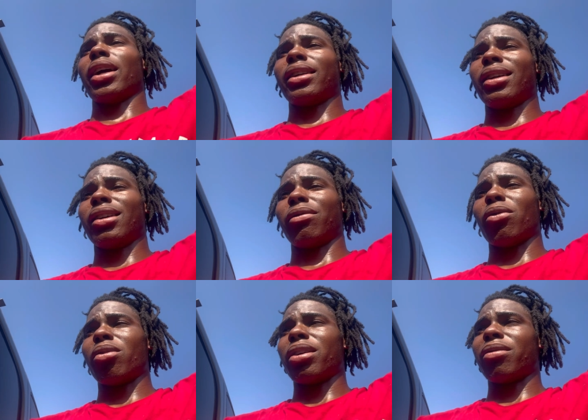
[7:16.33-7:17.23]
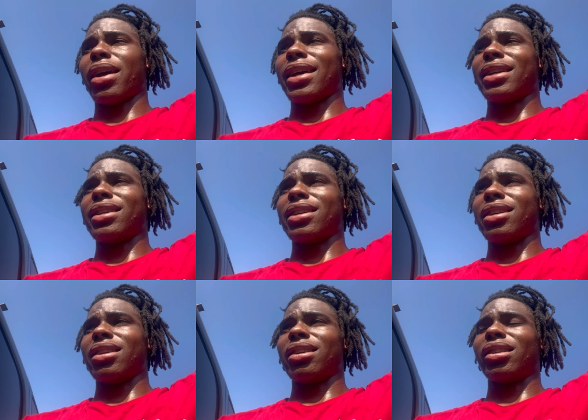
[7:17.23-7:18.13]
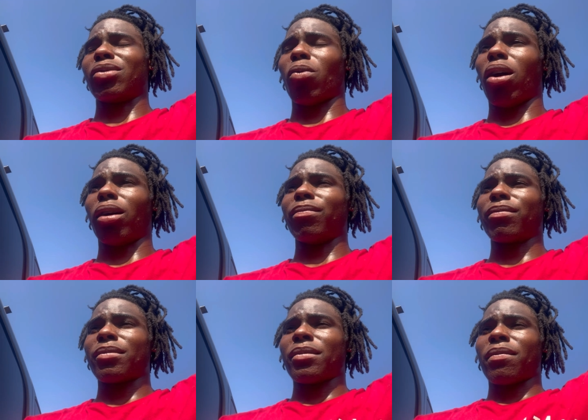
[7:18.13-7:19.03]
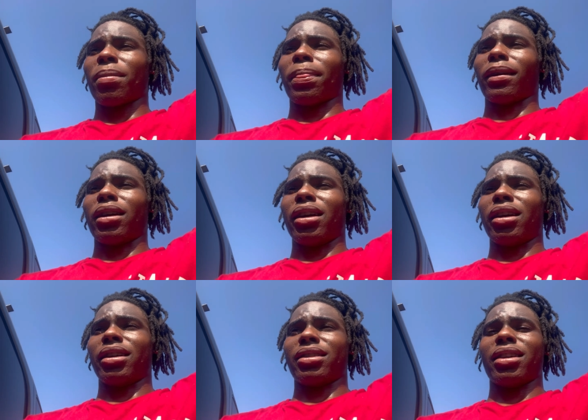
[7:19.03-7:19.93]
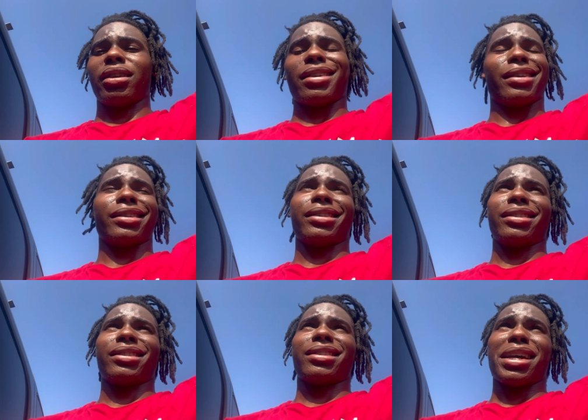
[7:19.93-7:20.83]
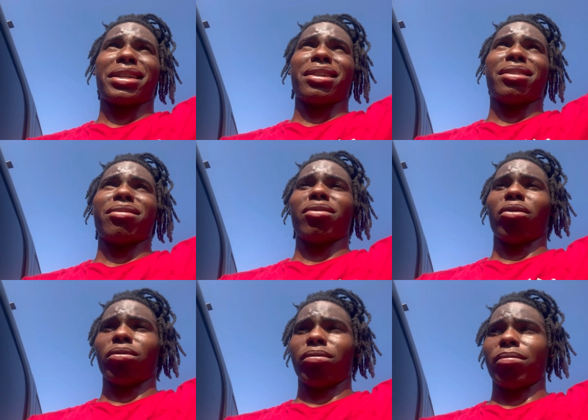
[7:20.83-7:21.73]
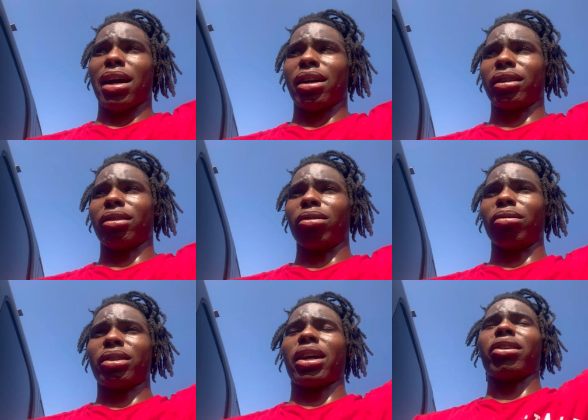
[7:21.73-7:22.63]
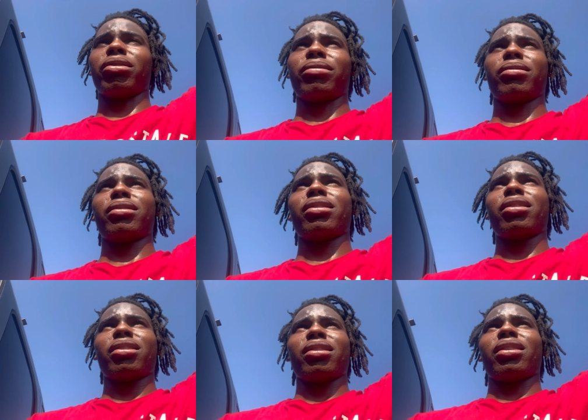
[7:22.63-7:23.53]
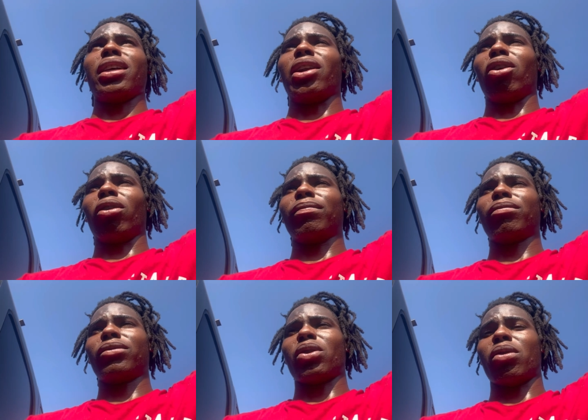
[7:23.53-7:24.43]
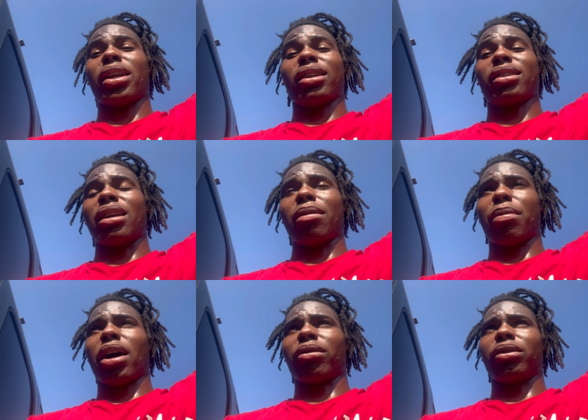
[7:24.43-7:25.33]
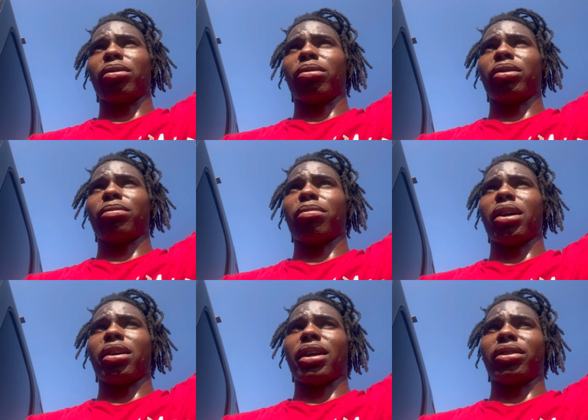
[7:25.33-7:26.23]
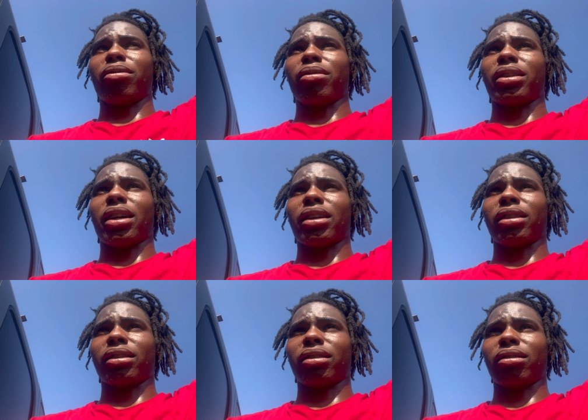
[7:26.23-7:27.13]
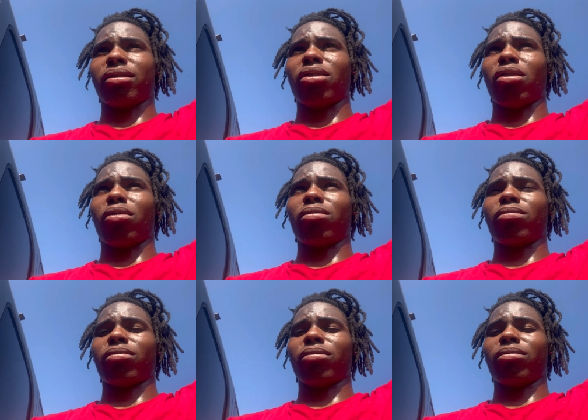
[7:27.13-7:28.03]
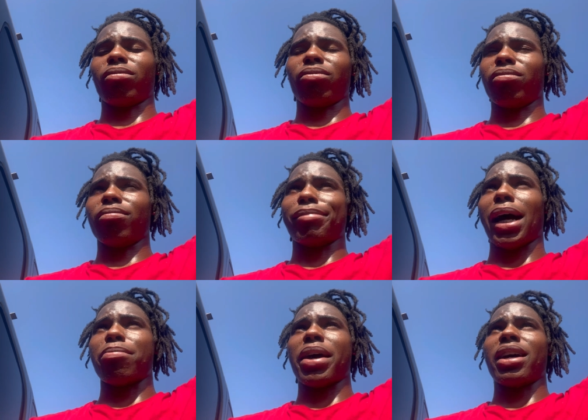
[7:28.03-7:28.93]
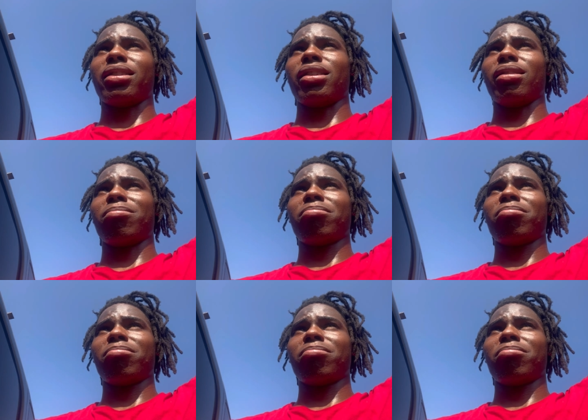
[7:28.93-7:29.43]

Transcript: i did a 4l80e swap and it's indicating it's in second on my little scanner you know so it ain't sending power to it but as soon as i you know bypass it